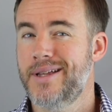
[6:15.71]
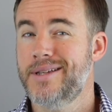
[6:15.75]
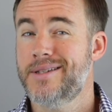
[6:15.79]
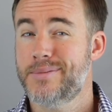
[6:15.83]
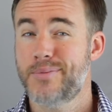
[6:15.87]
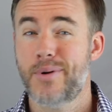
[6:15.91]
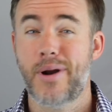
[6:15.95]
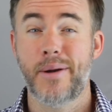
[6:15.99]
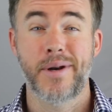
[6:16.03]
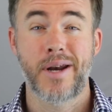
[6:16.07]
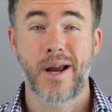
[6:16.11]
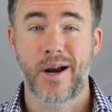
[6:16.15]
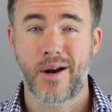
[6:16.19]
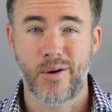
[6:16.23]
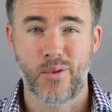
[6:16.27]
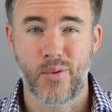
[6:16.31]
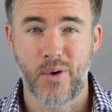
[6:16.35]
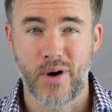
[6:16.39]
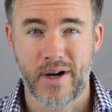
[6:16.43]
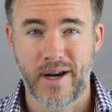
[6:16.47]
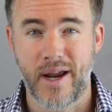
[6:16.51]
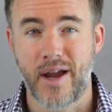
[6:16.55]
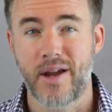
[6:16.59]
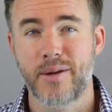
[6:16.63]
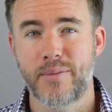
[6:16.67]
it's probably not going to
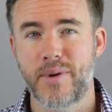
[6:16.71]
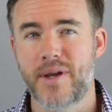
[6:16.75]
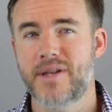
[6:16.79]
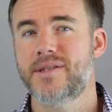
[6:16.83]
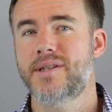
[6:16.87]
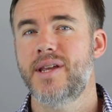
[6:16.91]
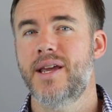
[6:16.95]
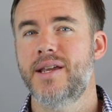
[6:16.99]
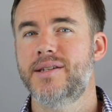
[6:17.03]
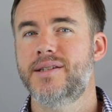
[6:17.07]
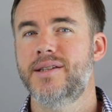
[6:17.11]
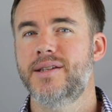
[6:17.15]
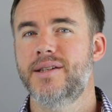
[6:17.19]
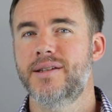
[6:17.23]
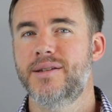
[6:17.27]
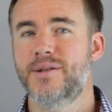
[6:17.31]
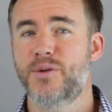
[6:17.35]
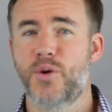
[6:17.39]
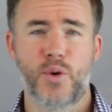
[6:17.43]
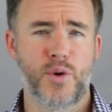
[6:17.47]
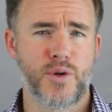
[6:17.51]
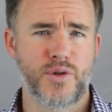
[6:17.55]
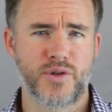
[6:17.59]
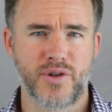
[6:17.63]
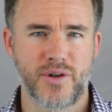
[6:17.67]
work out. You best head to
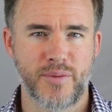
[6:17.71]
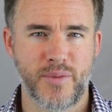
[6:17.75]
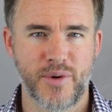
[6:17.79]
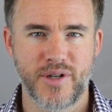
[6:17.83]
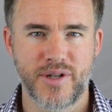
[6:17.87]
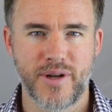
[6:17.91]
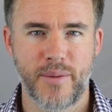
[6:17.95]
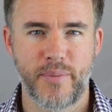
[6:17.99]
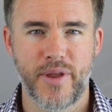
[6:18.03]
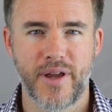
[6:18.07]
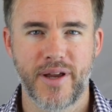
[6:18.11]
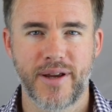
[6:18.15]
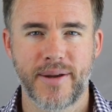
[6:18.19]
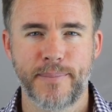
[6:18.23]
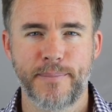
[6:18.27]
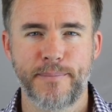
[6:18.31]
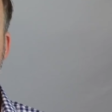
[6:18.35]
Nordstrom or something.